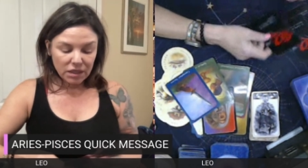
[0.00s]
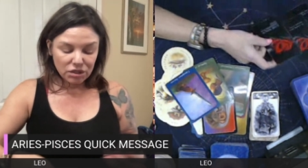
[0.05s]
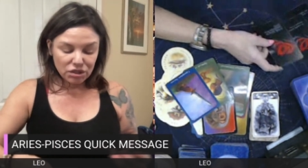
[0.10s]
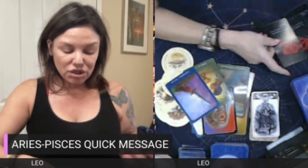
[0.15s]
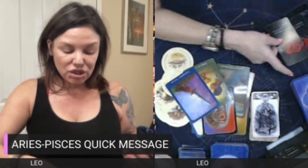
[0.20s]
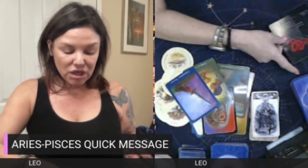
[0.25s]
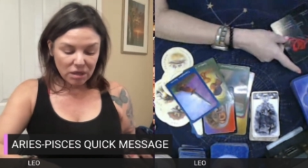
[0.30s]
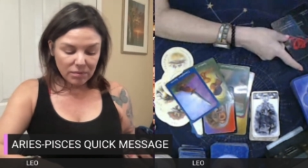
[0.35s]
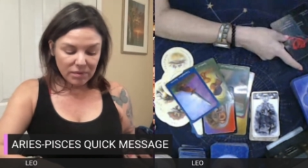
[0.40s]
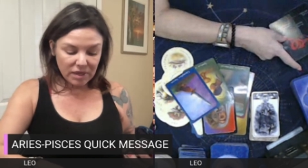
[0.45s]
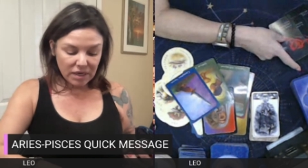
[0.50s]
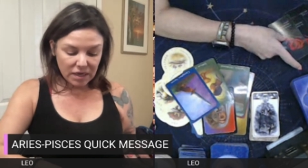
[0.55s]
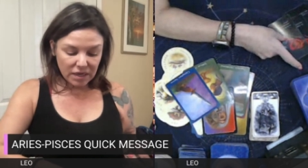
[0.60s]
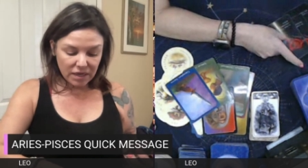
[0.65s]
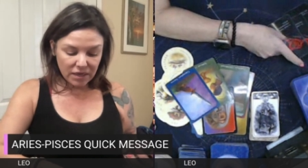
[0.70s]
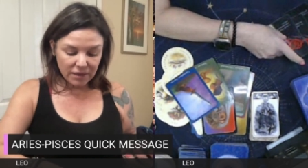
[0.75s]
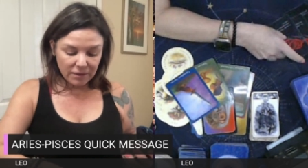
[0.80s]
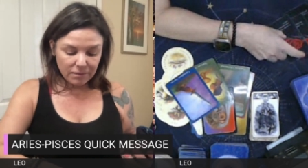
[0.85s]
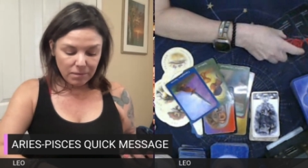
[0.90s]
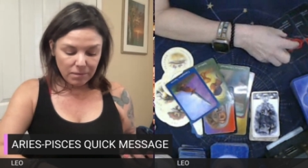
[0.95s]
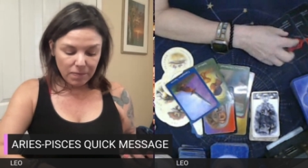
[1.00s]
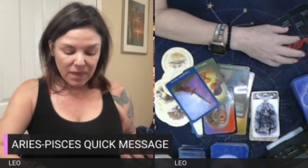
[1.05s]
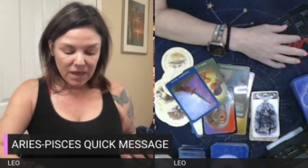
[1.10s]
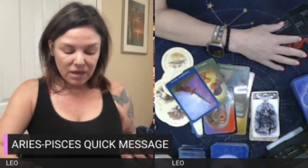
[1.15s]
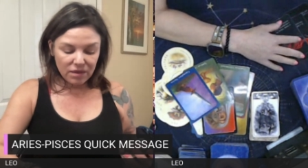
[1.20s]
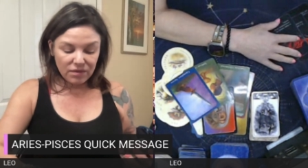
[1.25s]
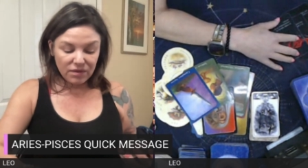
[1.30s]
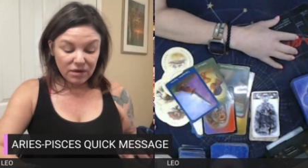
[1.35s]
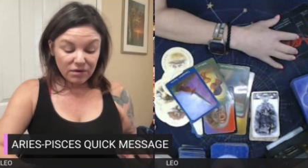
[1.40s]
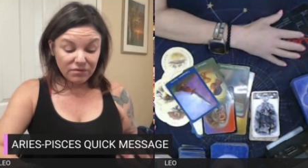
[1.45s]
Gemini,
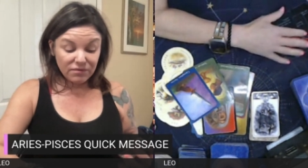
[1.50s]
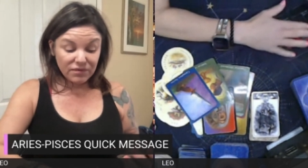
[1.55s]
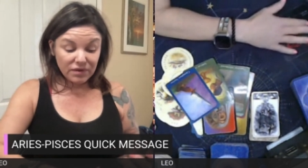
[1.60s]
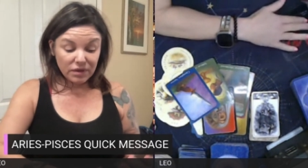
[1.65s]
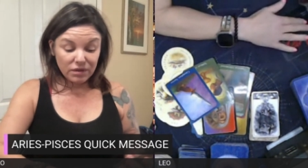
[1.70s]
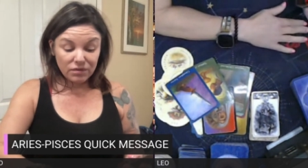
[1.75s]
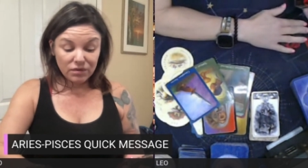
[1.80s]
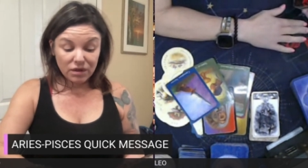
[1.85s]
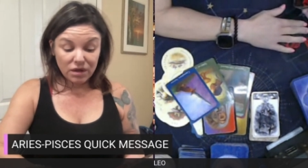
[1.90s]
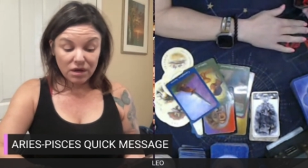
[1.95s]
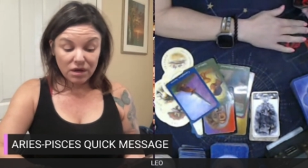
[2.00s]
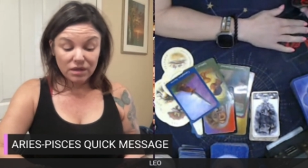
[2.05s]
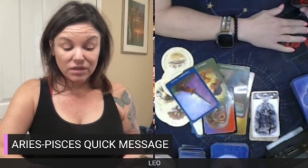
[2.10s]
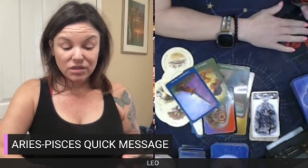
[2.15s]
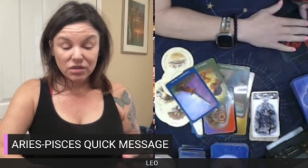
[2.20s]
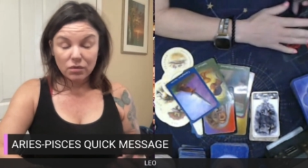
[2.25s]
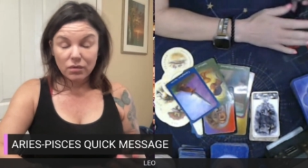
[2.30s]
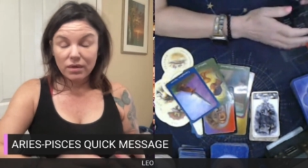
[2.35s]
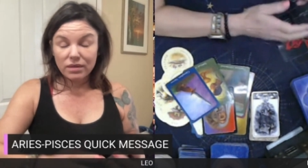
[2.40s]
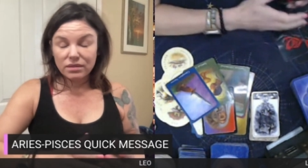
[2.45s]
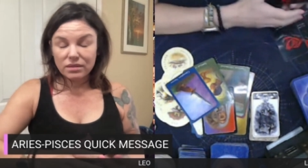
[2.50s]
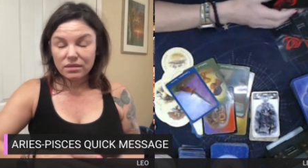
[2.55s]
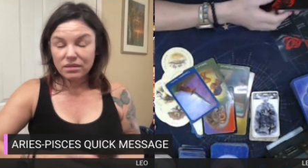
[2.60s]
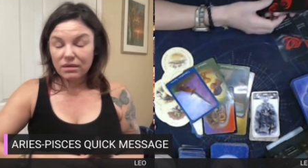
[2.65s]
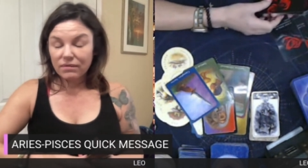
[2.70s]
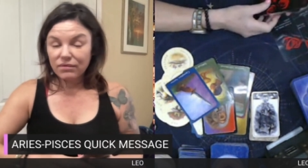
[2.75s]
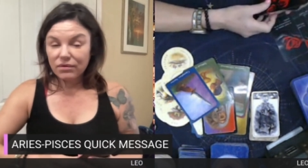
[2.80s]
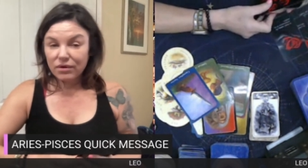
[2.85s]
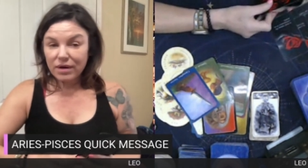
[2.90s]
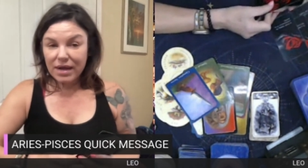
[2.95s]
they're feeling the consequences
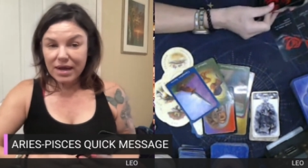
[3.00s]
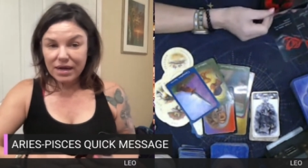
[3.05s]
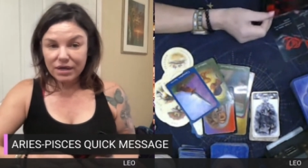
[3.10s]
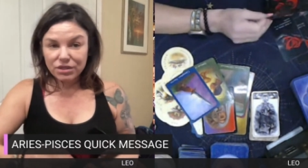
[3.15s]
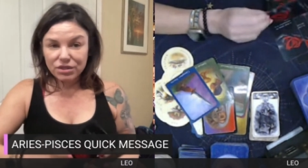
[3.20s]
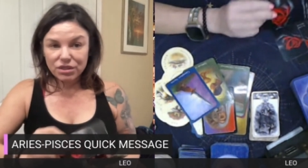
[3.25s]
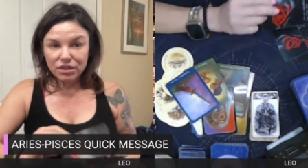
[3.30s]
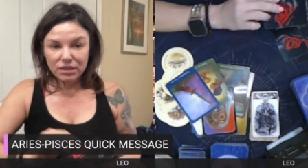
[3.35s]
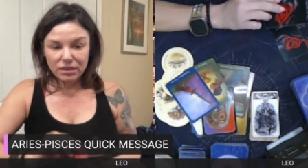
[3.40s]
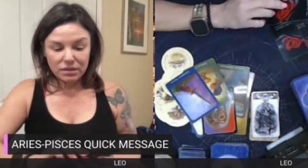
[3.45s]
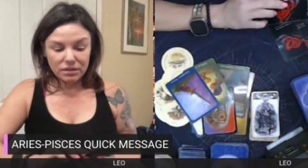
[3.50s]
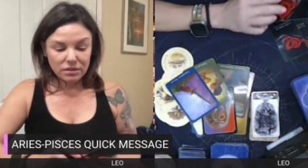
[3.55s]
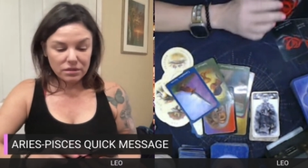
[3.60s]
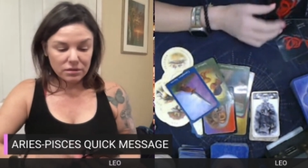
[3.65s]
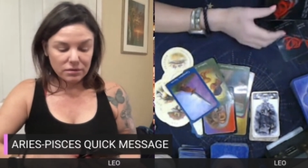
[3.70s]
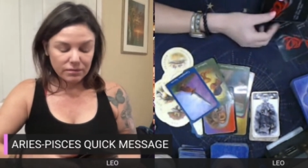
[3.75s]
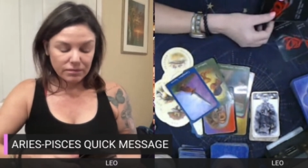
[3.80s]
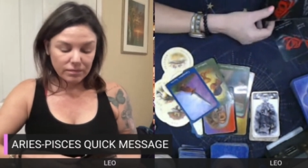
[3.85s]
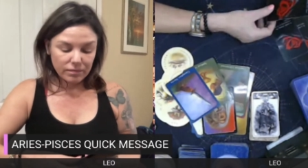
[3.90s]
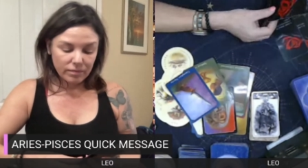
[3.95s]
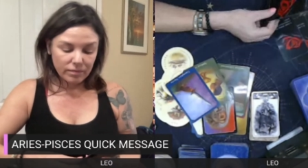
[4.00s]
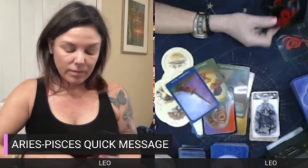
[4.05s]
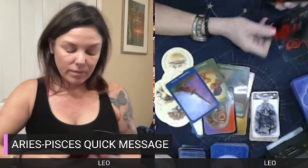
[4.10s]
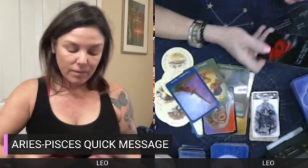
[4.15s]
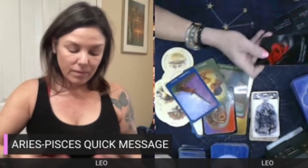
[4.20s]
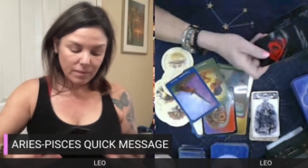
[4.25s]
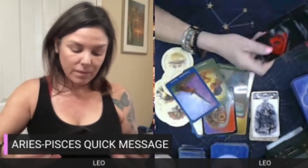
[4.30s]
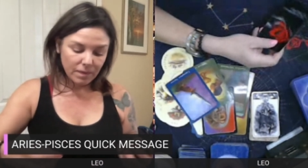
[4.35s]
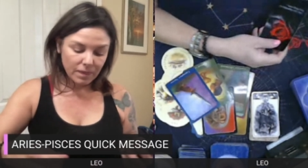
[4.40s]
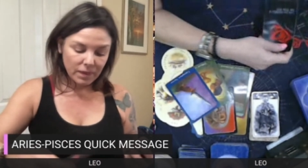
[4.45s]
of their actions.
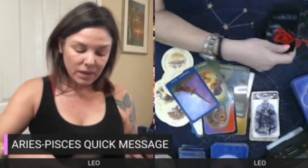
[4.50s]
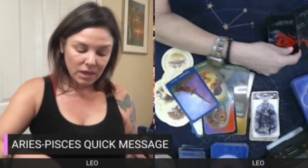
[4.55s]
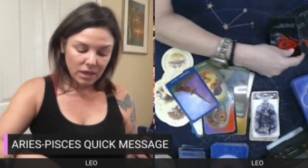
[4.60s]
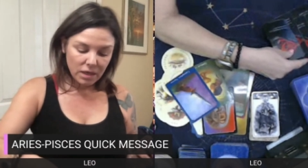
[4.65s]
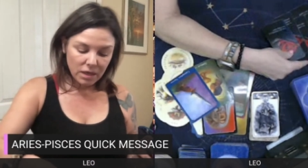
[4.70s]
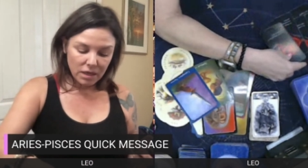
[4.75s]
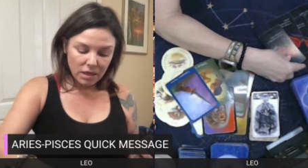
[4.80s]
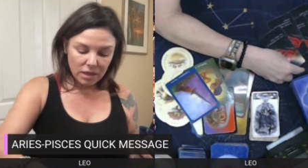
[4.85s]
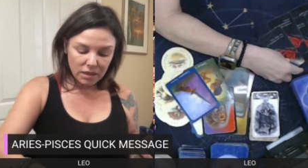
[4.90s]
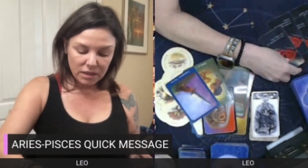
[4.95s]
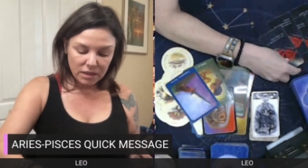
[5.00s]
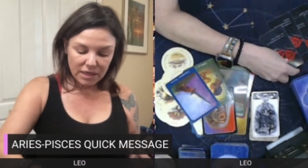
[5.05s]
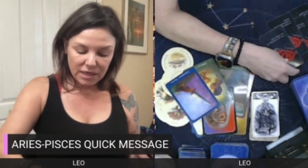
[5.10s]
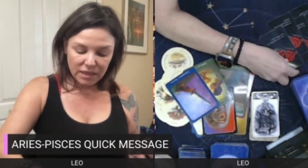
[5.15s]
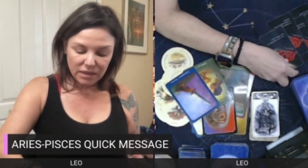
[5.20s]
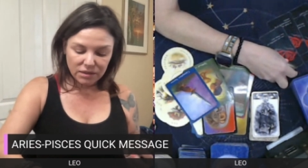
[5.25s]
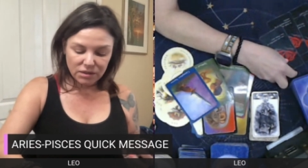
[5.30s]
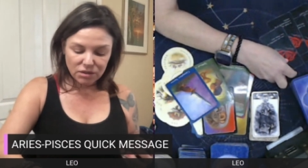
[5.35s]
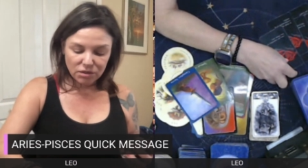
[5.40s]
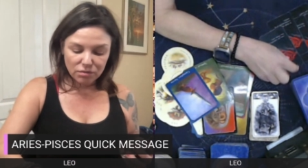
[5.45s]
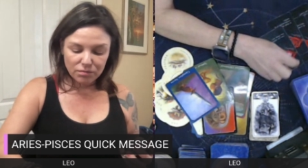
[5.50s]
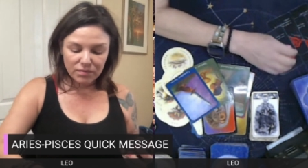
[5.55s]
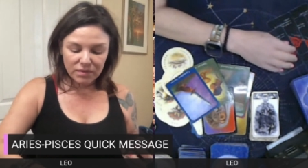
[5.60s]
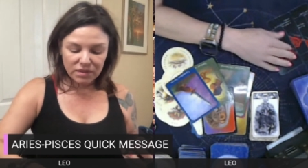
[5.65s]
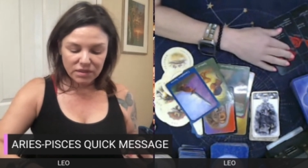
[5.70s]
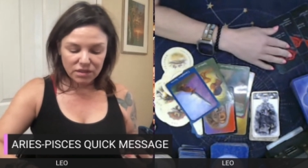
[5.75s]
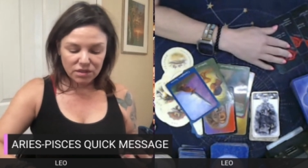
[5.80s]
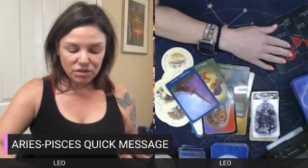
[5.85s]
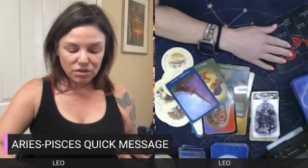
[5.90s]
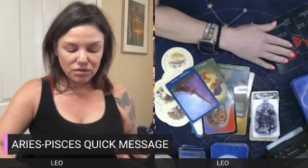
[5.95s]
Cancer
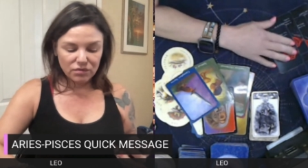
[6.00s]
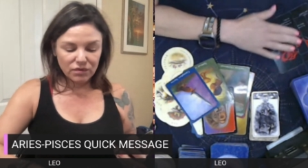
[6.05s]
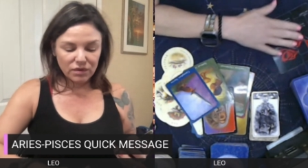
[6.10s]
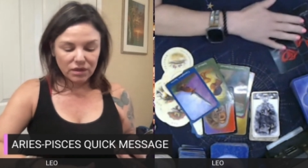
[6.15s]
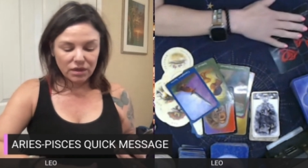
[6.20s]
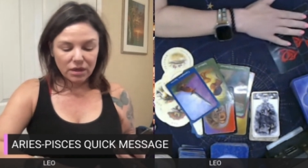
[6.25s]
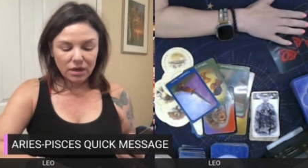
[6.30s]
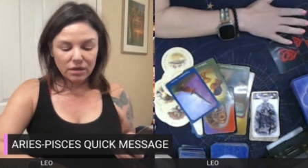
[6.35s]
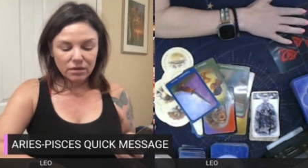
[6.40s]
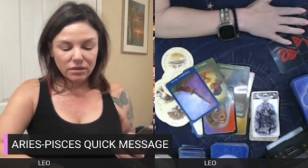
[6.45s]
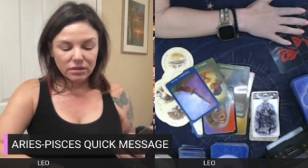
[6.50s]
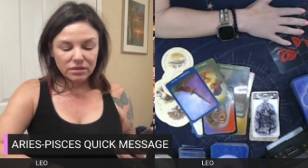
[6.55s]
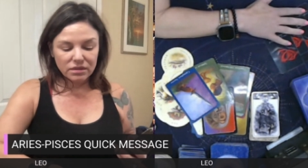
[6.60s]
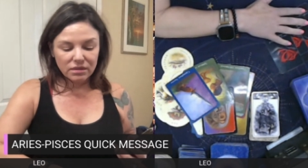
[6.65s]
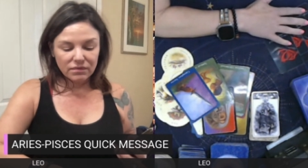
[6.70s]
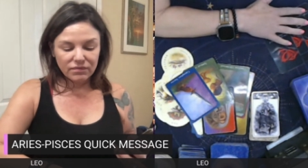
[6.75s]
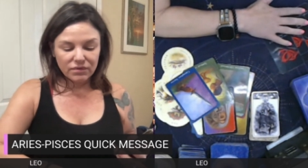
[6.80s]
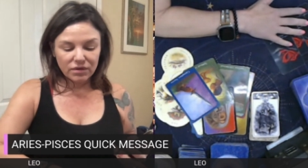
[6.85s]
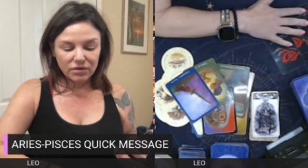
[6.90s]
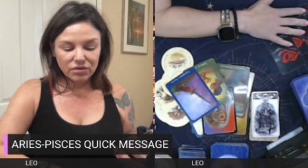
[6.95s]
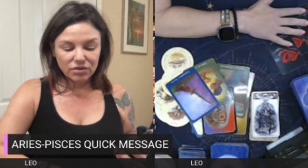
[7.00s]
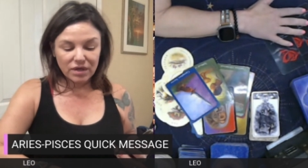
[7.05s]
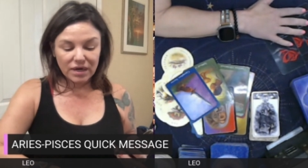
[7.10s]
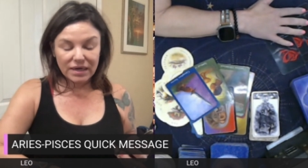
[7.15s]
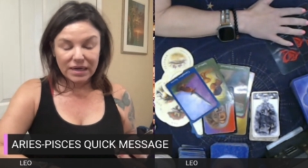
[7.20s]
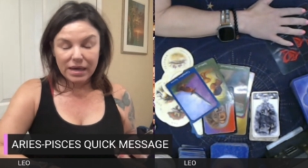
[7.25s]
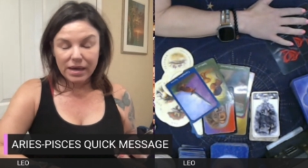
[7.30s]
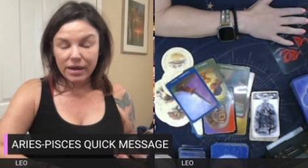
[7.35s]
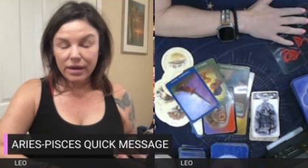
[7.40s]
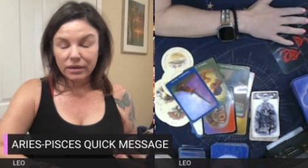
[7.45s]
misses you regardless if they're trying
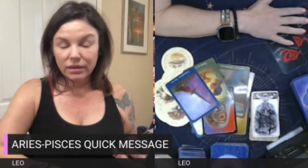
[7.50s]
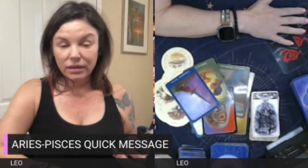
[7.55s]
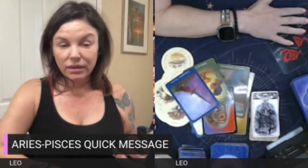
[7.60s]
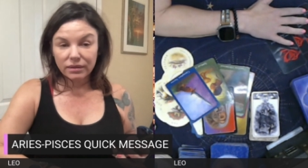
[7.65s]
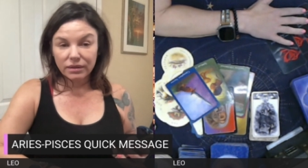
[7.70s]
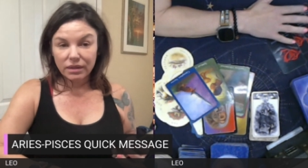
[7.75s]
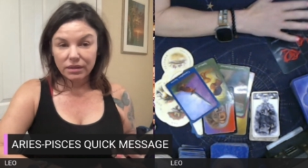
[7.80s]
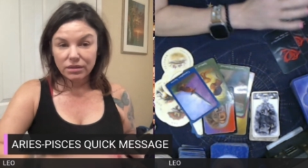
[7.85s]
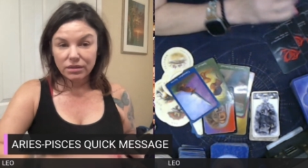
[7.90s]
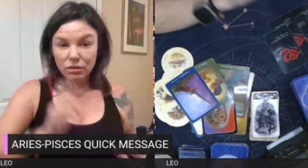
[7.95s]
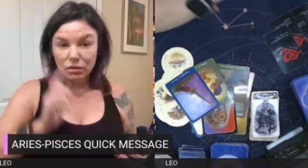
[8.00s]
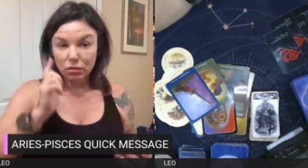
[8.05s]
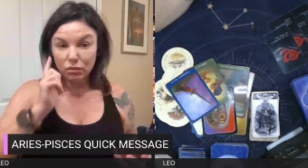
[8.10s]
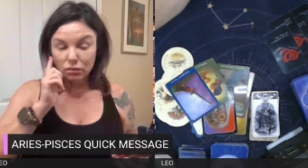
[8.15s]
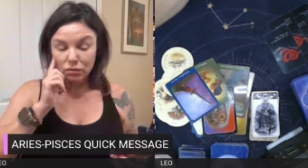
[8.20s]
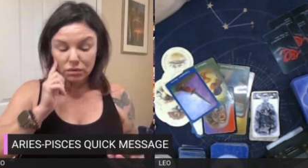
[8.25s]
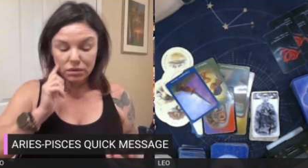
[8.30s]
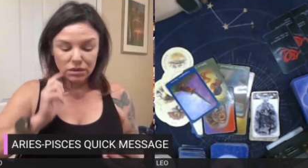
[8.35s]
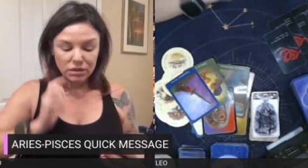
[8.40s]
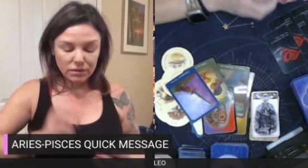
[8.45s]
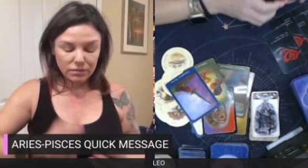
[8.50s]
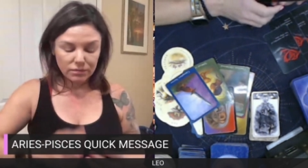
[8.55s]
to act like they don't.